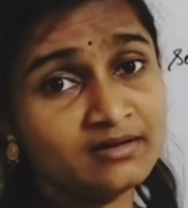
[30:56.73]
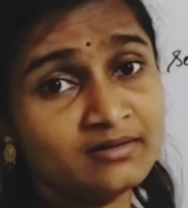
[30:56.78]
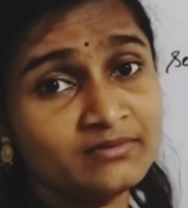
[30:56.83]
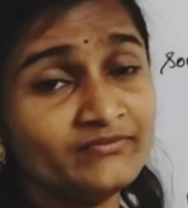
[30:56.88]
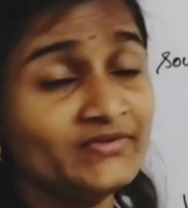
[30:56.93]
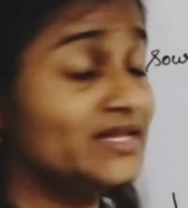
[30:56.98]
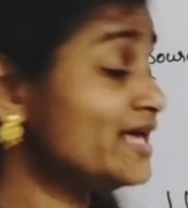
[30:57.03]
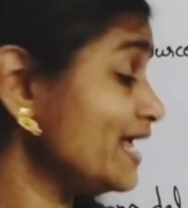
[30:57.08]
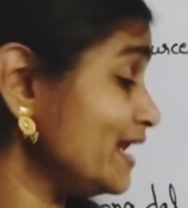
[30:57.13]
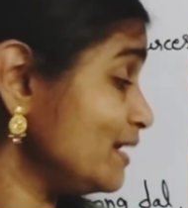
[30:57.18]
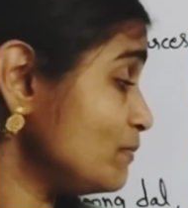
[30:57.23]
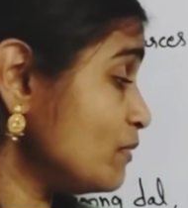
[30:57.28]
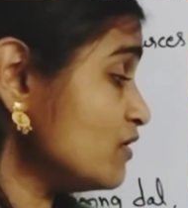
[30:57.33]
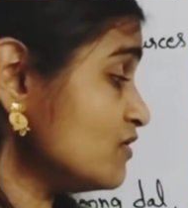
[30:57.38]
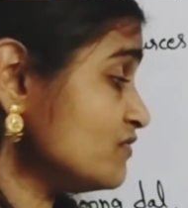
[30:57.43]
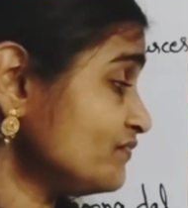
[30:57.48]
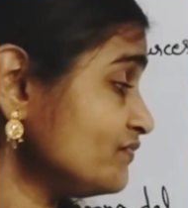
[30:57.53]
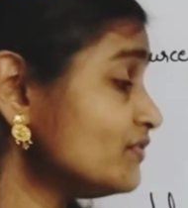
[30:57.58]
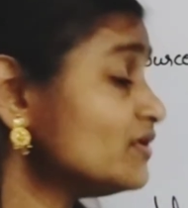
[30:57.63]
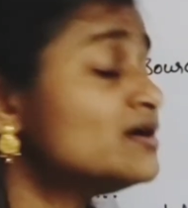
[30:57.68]
with the help
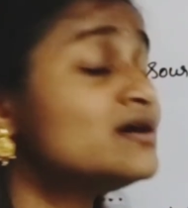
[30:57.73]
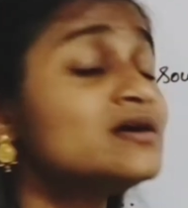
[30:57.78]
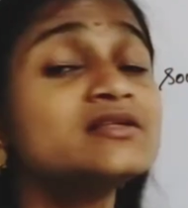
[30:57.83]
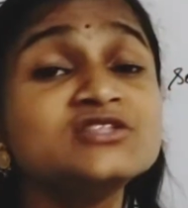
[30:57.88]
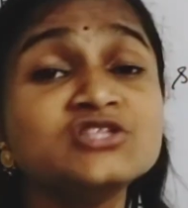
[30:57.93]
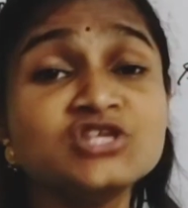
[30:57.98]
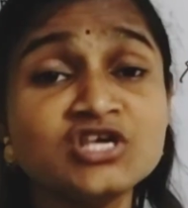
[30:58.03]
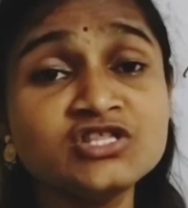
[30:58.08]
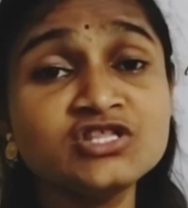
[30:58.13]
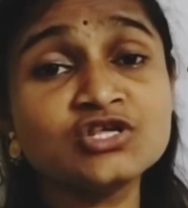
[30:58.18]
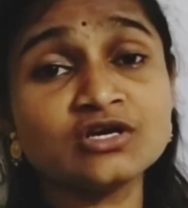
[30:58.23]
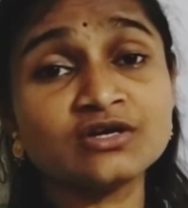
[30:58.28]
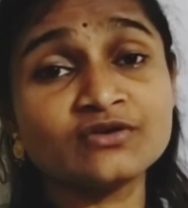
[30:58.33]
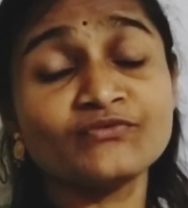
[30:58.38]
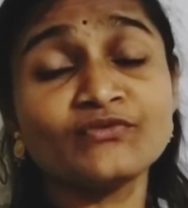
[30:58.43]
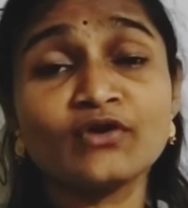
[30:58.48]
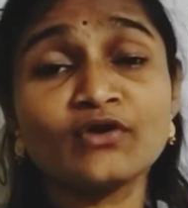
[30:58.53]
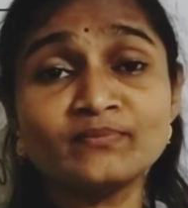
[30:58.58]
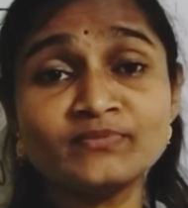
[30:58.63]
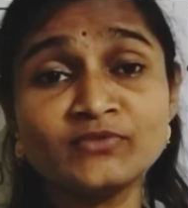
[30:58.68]
of ginger
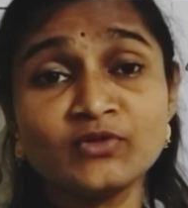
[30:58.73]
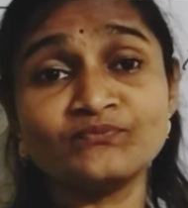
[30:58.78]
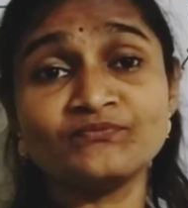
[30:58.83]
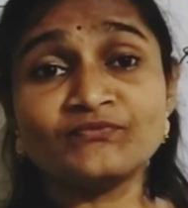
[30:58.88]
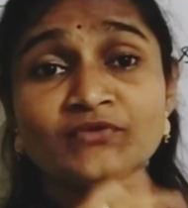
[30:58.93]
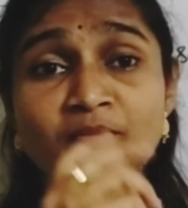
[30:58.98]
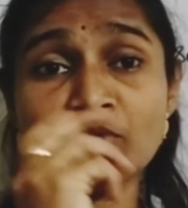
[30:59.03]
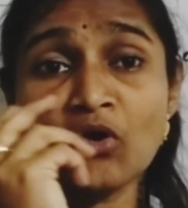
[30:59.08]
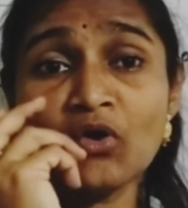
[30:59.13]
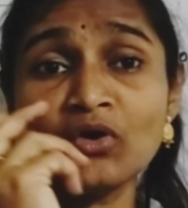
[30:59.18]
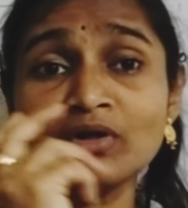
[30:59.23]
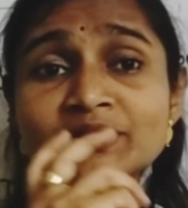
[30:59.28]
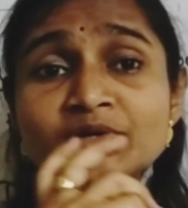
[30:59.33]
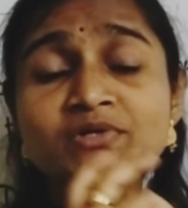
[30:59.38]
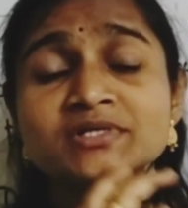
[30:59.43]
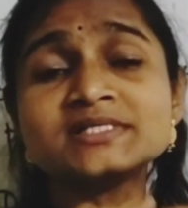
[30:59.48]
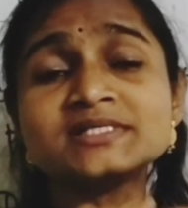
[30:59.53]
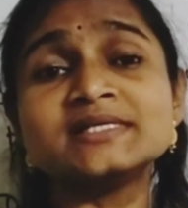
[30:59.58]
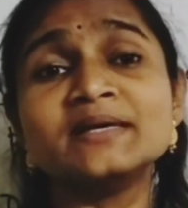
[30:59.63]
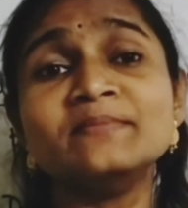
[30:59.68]
from all
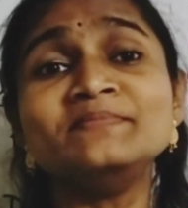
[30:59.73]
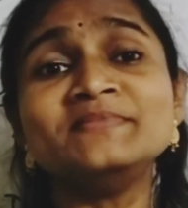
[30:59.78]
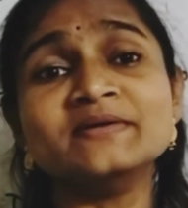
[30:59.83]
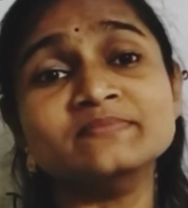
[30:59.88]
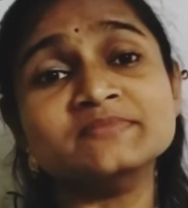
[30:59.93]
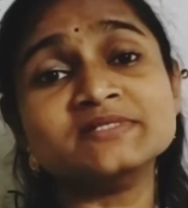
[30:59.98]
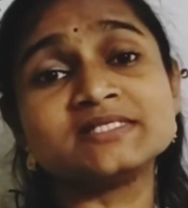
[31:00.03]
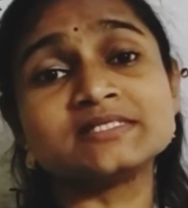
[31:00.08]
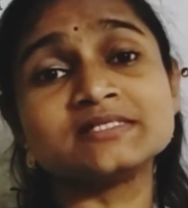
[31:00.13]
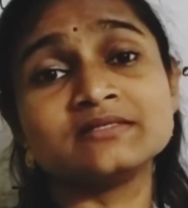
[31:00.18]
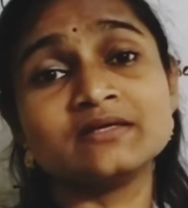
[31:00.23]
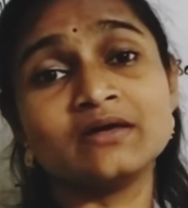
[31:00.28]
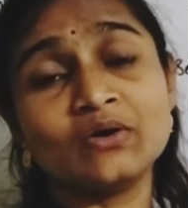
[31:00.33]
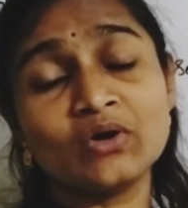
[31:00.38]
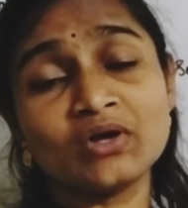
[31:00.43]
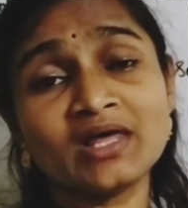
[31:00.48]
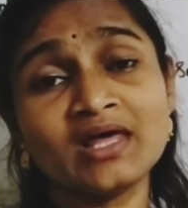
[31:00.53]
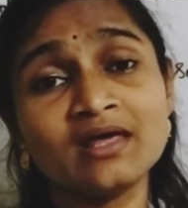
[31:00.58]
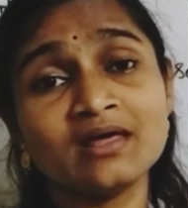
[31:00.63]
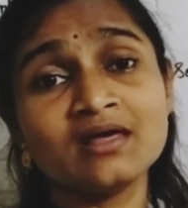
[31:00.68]
those symptoms.
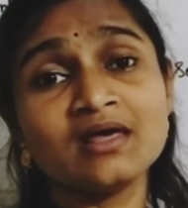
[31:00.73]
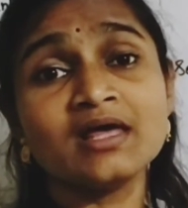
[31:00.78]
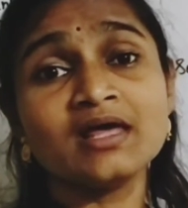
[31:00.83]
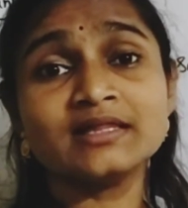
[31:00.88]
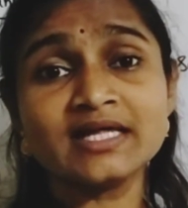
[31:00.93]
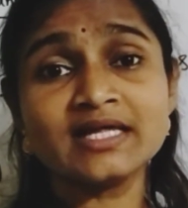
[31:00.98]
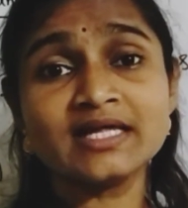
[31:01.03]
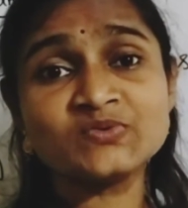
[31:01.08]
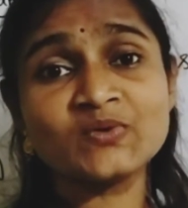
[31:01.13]
Okay, that's